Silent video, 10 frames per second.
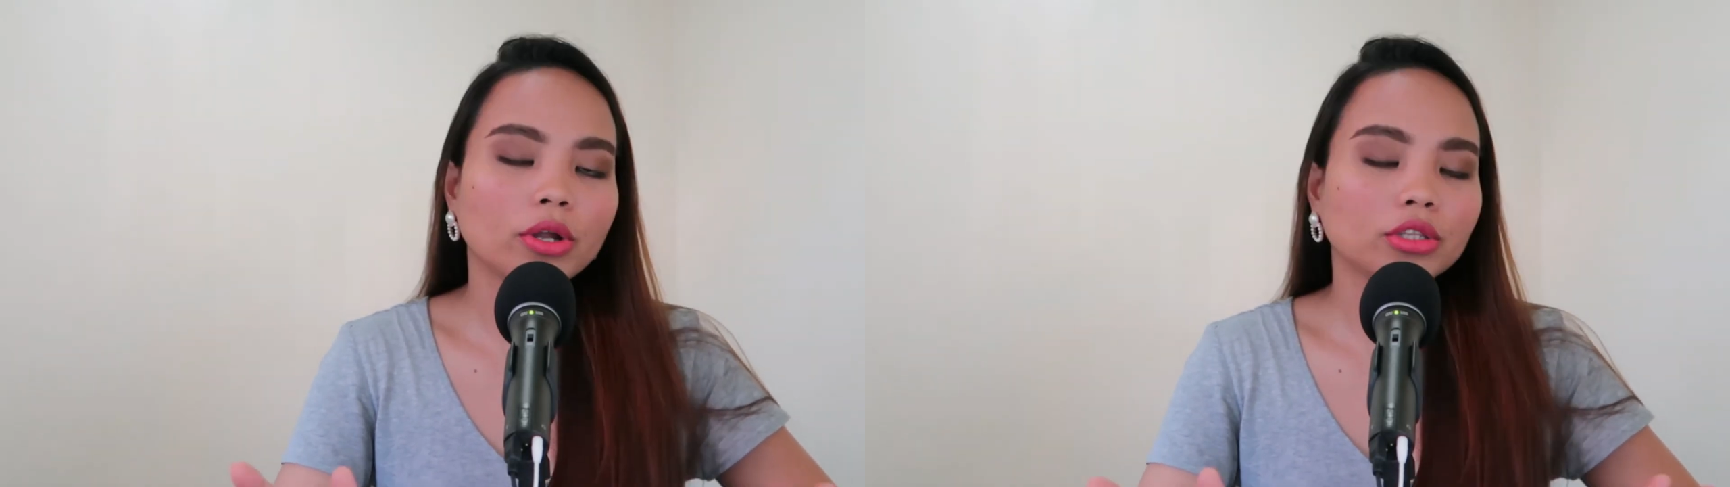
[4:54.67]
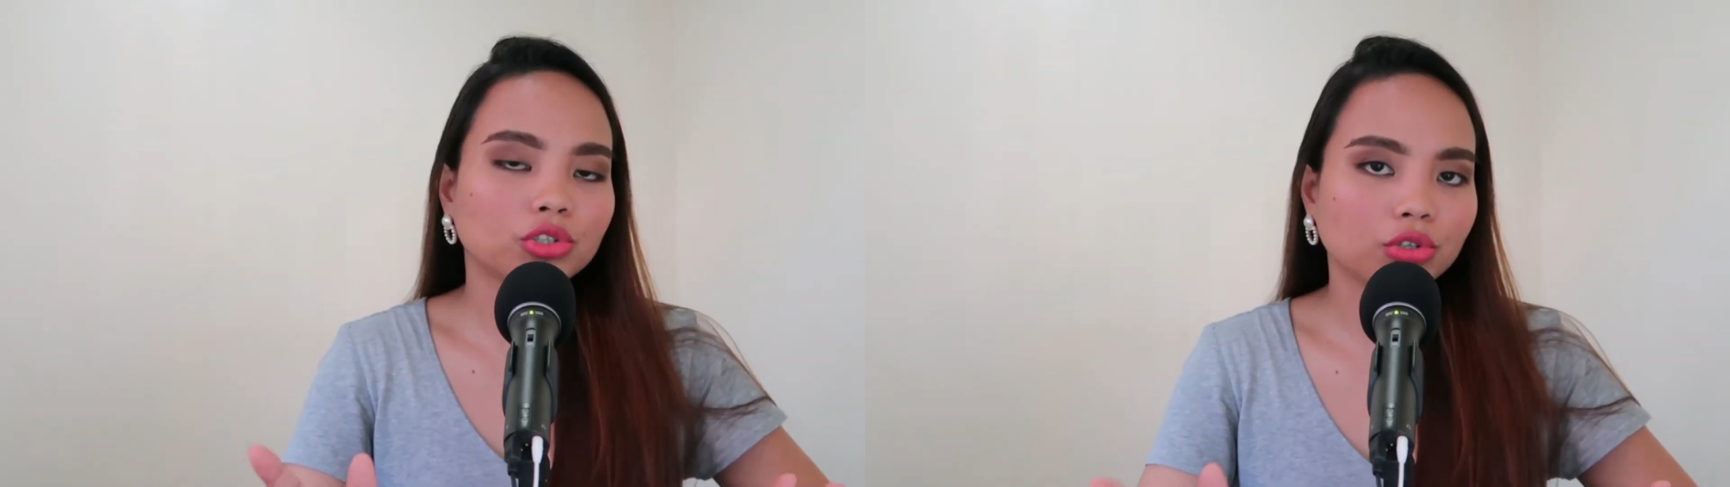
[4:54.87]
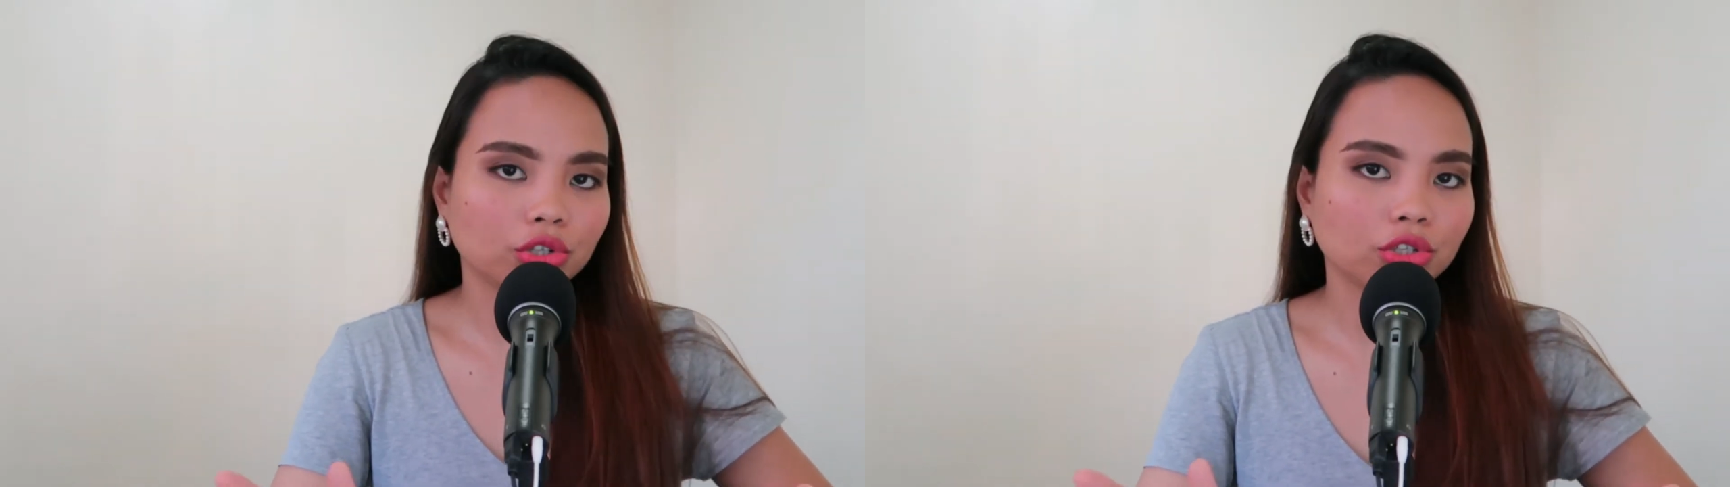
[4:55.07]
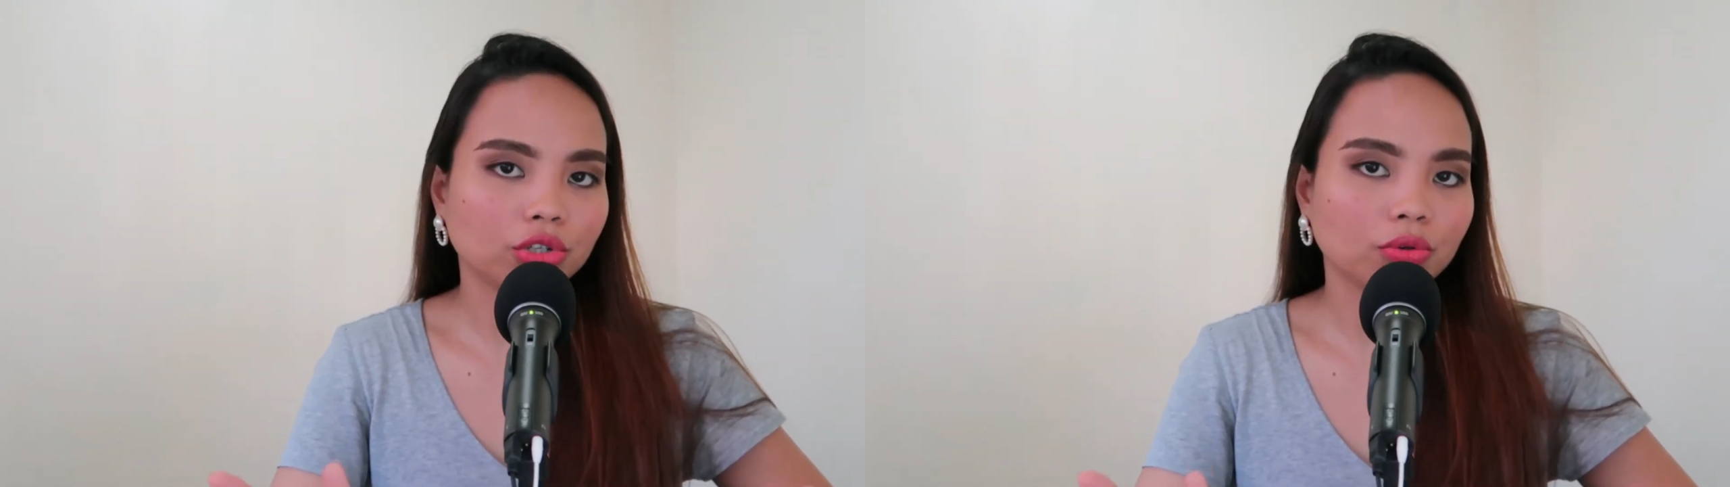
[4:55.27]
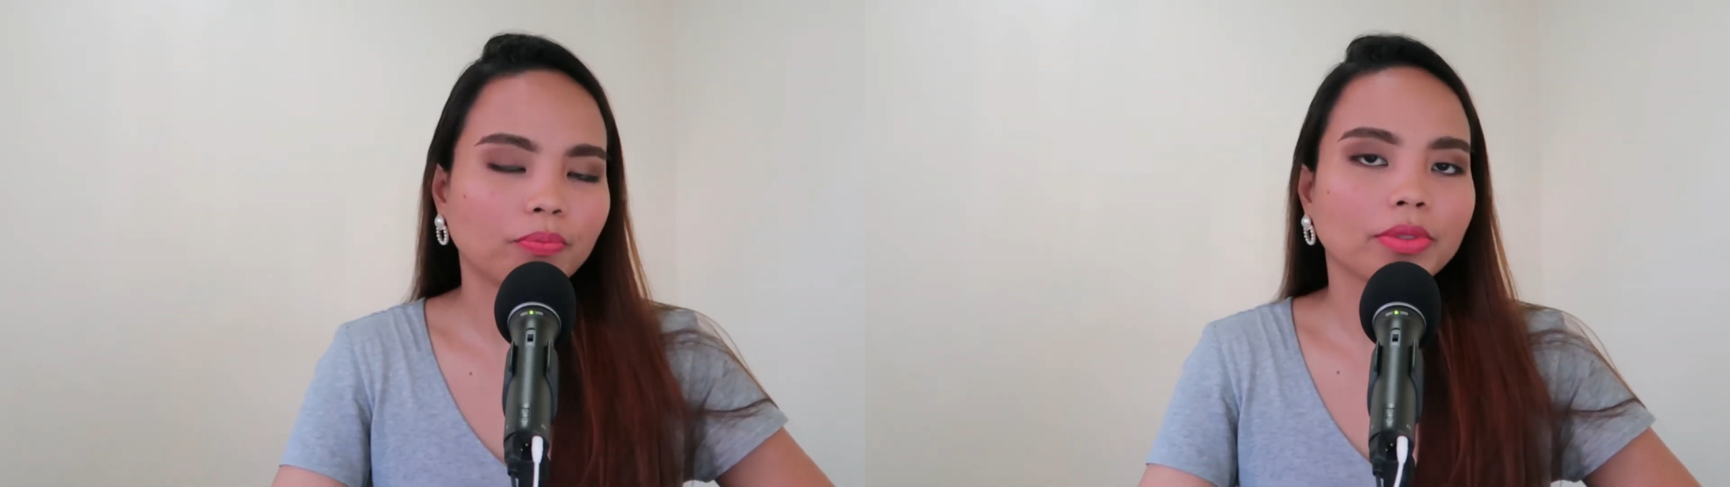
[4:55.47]
What should you
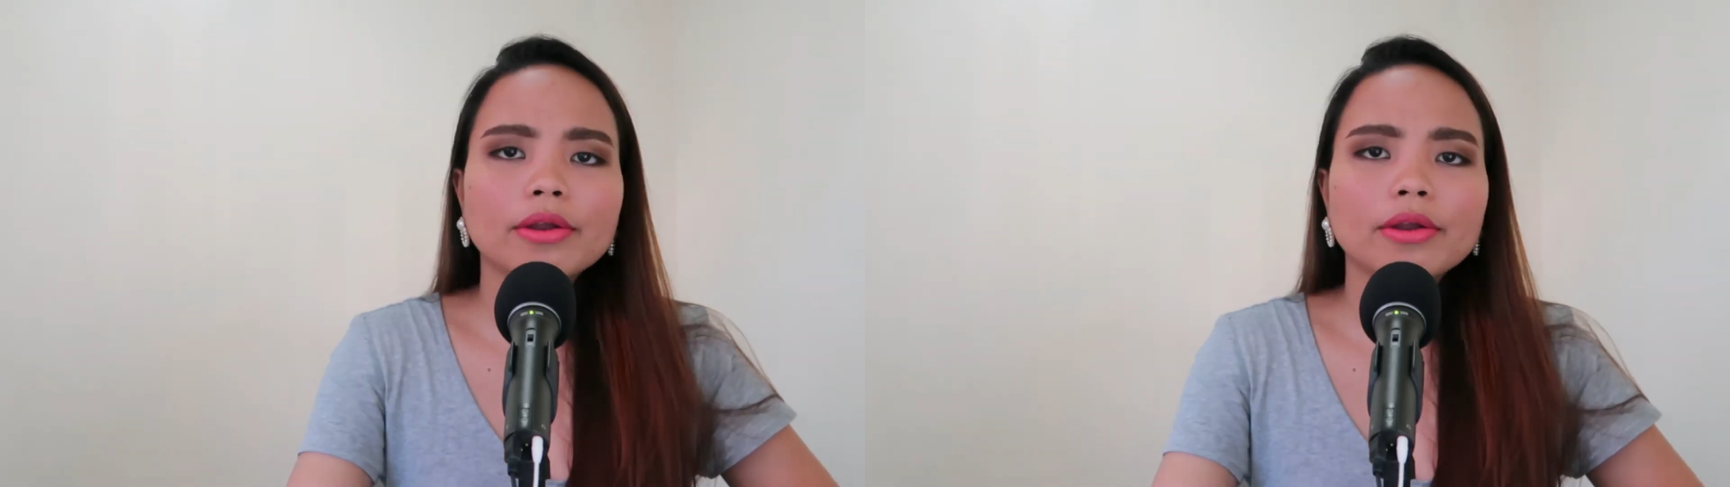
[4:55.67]
do?